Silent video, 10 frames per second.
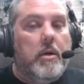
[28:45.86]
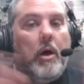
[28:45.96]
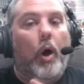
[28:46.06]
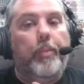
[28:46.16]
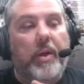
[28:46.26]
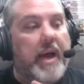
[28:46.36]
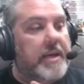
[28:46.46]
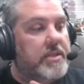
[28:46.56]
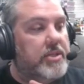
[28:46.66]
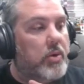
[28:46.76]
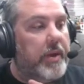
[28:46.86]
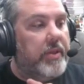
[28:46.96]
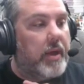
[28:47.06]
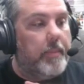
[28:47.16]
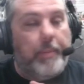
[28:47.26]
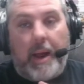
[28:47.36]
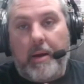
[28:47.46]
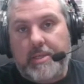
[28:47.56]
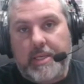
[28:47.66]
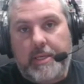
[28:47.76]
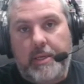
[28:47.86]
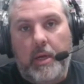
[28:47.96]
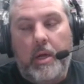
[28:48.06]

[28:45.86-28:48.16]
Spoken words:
Hope you guys enjoyed the comparison.